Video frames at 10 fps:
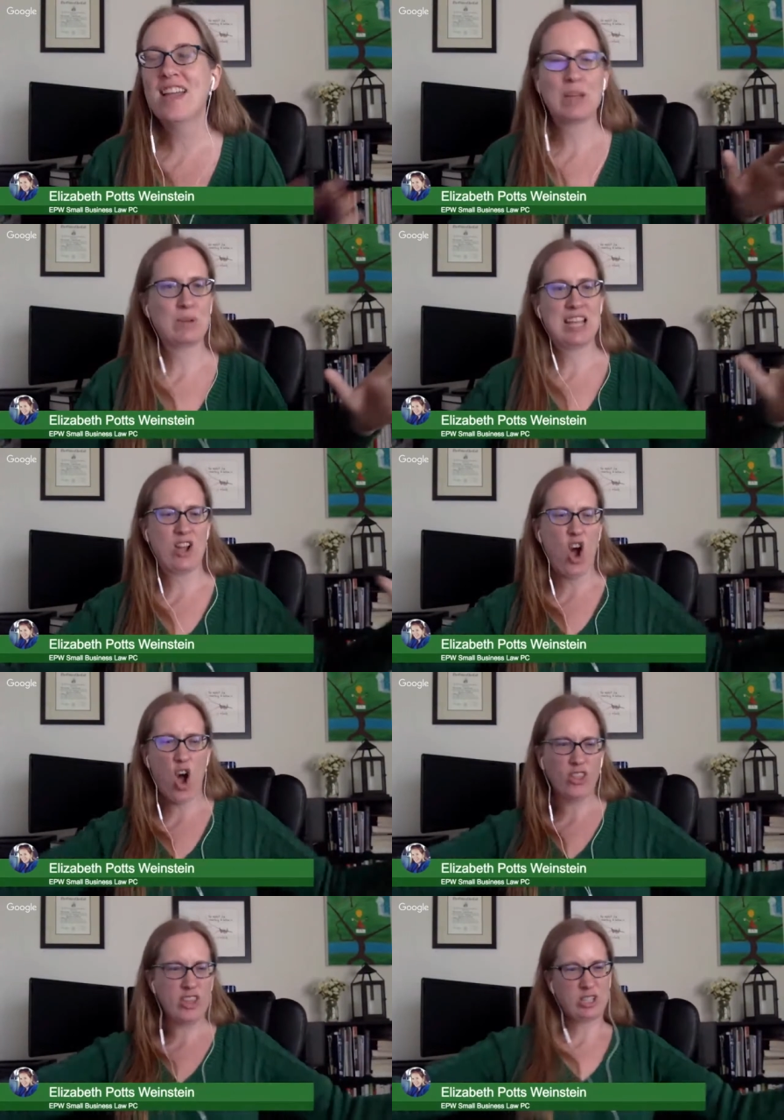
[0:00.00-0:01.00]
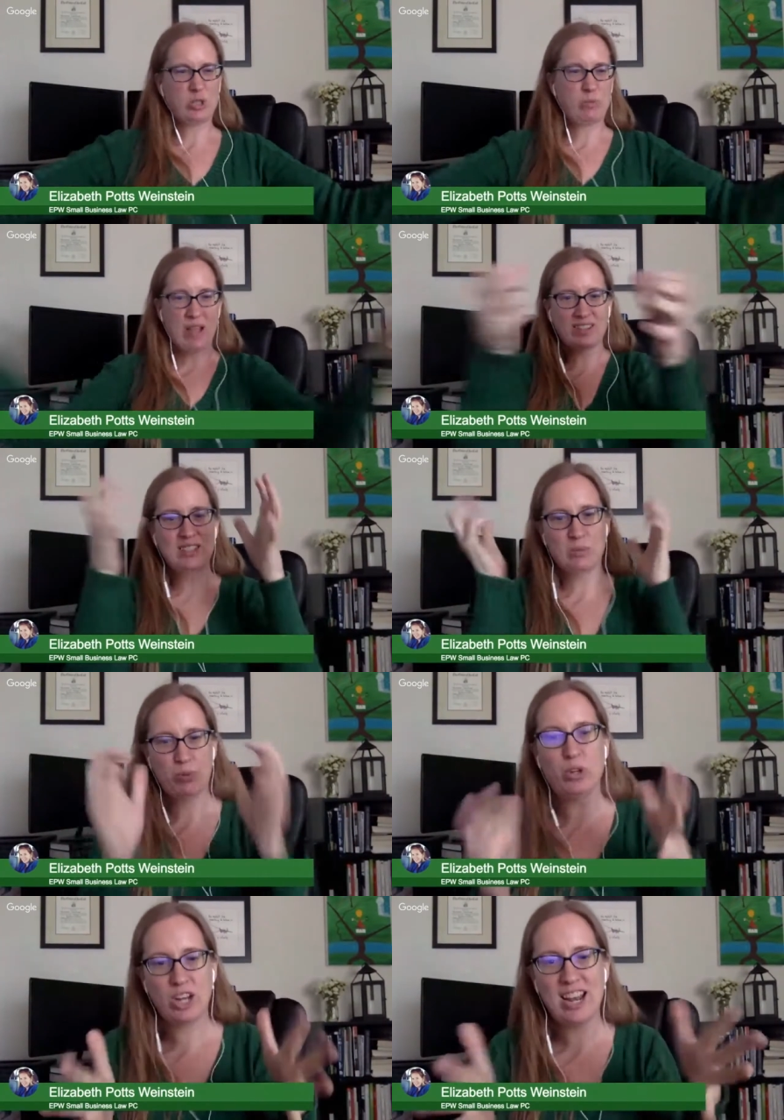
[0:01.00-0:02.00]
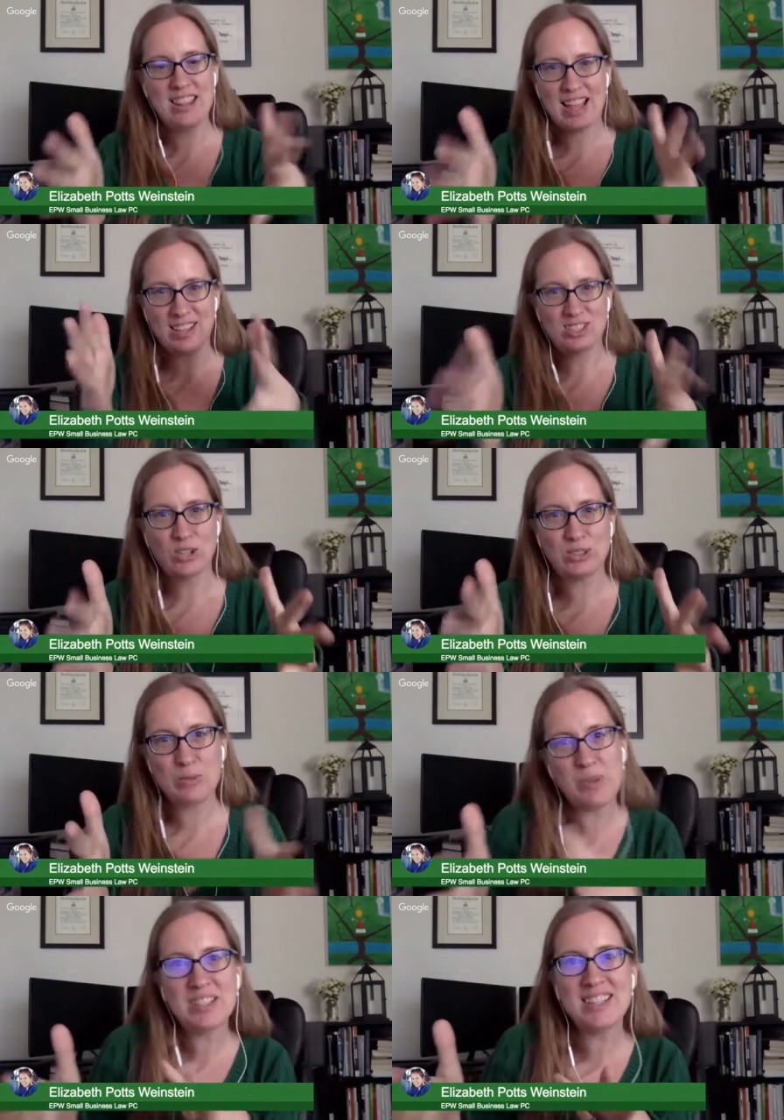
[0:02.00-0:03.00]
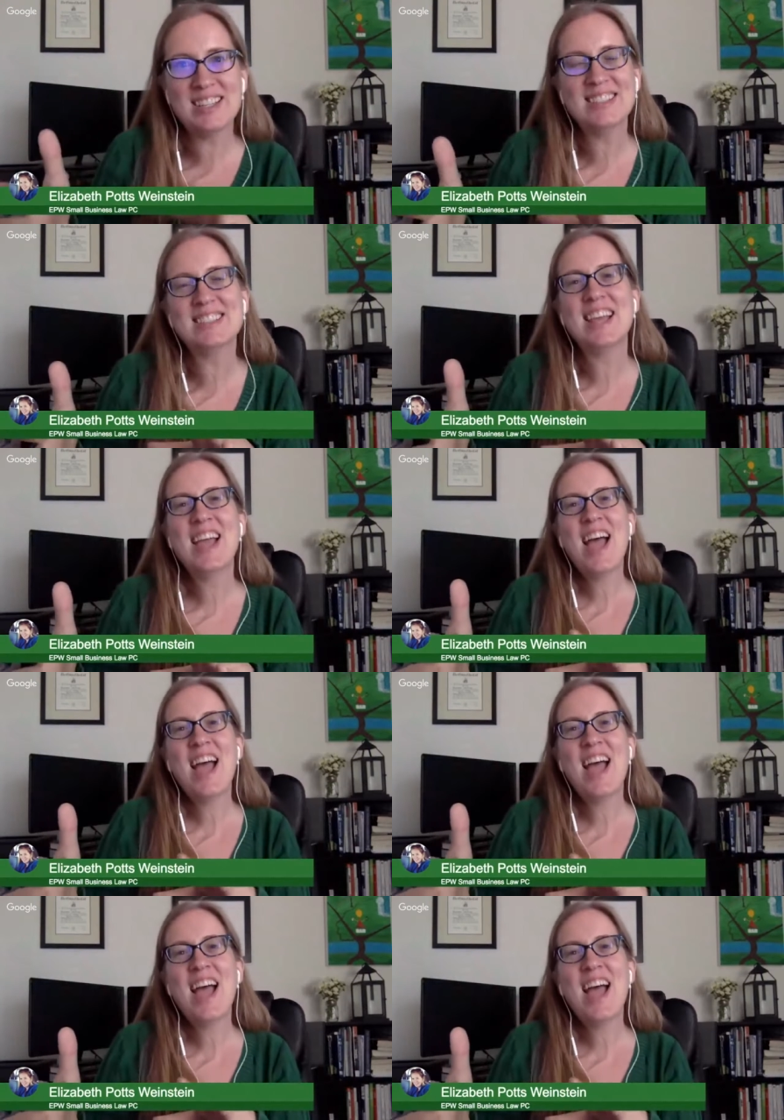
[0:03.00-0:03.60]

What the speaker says: Can we take all the expenses and put it in that consulting business